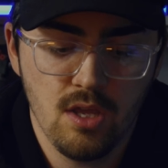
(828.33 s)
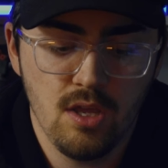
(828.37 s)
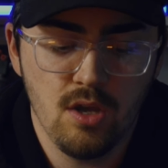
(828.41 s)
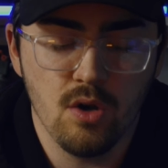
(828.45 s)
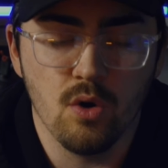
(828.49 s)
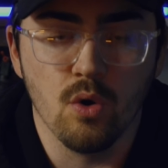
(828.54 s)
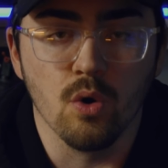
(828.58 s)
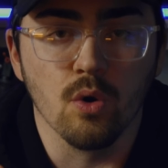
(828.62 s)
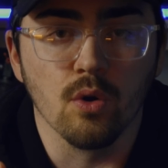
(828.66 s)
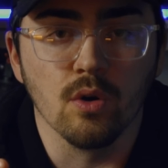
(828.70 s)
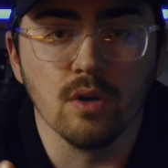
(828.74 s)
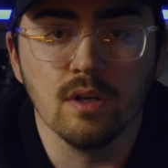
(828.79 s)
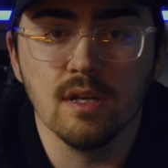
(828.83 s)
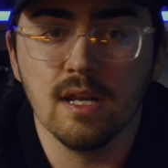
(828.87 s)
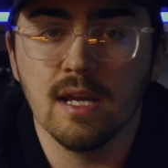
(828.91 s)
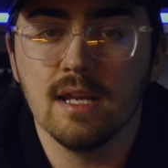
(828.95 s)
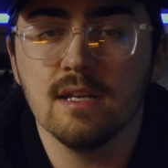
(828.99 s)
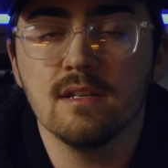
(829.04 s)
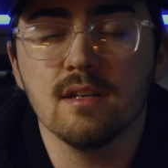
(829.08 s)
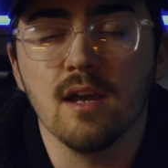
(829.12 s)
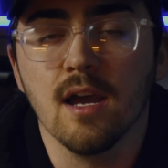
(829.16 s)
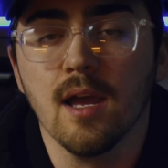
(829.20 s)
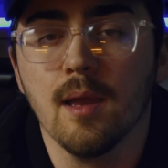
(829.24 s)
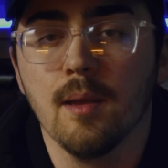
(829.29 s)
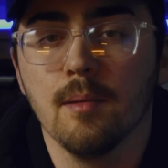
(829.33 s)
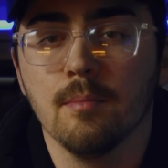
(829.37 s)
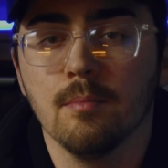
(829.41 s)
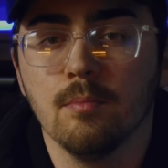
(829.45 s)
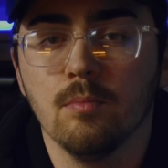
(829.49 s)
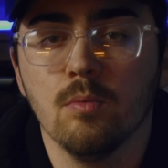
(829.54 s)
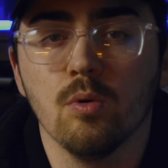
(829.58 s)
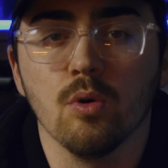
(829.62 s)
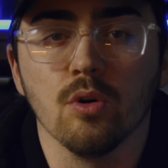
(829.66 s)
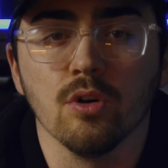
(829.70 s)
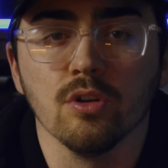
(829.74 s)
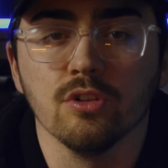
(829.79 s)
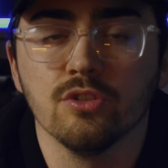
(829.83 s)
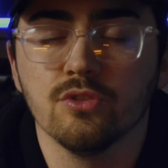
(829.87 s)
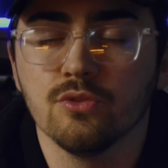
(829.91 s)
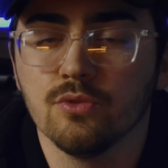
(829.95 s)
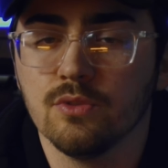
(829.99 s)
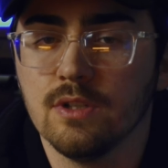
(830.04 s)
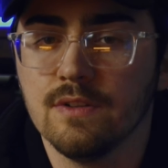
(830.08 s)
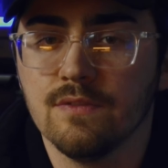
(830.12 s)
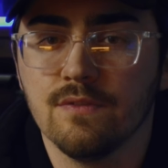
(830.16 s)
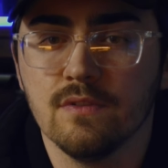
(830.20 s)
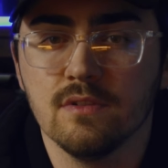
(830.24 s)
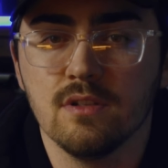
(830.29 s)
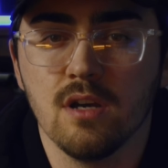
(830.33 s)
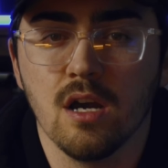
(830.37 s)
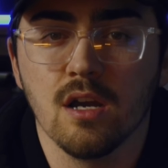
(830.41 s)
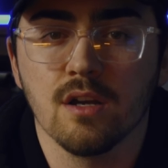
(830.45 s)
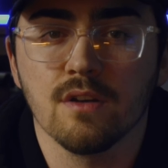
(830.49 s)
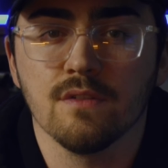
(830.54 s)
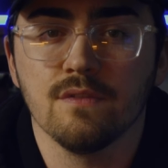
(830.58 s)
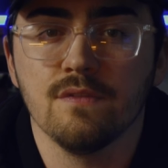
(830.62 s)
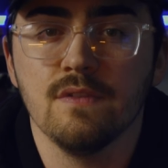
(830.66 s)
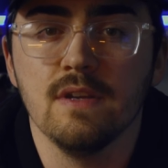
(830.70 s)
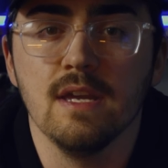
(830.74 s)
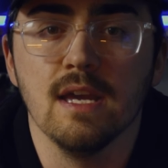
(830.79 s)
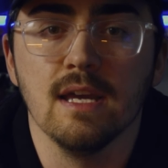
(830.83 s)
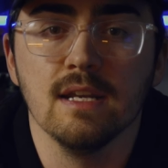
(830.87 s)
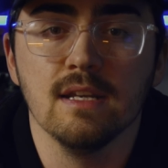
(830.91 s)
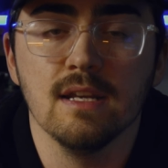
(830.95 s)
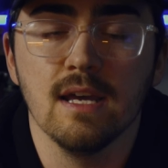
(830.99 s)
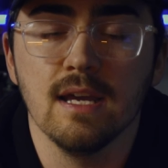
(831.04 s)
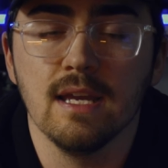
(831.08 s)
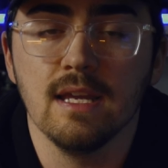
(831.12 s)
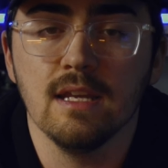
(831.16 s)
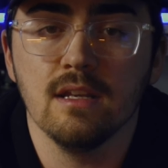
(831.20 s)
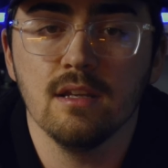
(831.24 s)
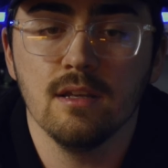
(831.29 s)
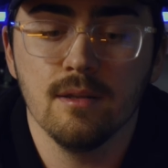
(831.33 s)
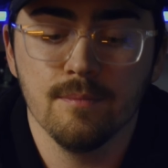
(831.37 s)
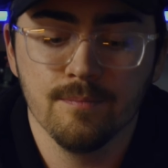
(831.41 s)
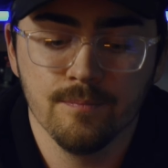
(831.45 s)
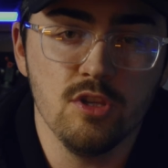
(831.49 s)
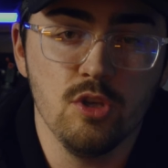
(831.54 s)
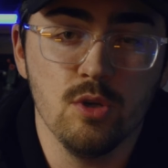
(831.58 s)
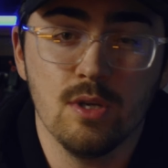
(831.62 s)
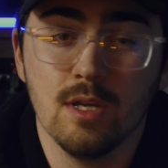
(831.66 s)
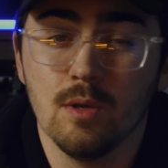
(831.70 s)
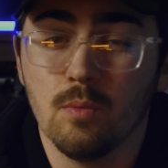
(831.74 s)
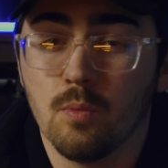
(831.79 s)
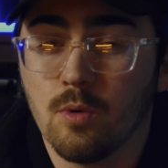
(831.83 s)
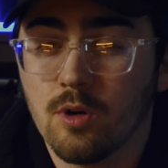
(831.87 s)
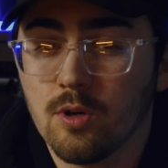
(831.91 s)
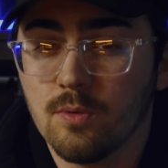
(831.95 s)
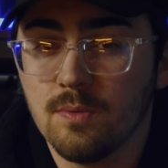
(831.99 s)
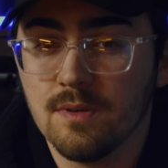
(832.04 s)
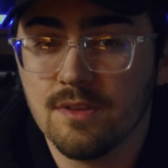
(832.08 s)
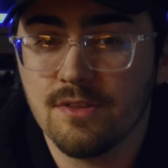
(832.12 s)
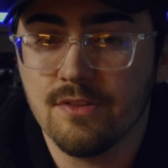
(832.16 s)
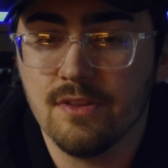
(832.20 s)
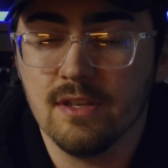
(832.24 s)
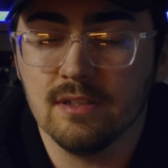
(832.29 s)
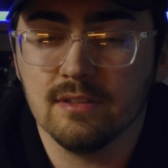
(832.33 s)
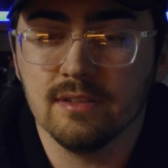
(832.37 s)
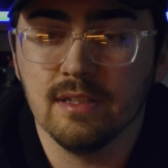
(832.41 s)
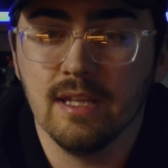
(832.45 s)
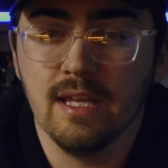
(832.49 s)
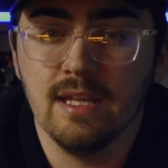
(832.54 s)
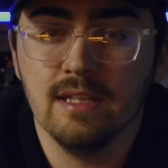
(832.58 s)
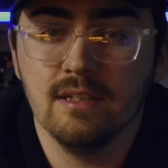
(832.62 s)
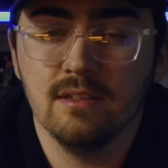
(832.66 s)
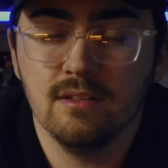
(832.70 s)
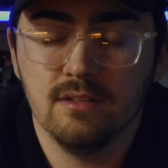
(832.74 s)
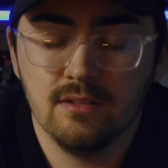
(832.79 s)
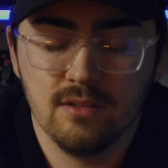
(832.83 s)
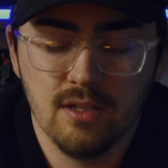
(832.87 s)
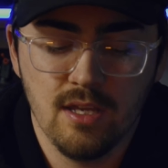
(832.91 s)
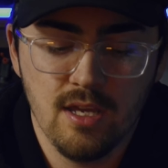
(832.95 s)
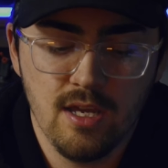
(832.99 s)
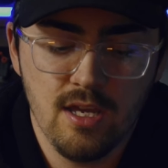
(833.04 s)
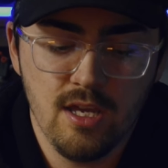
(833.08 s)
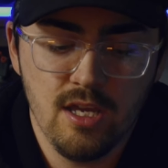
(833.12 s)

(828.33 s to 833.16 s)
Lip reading: or nighttime or street photography at night, you can work with this lens.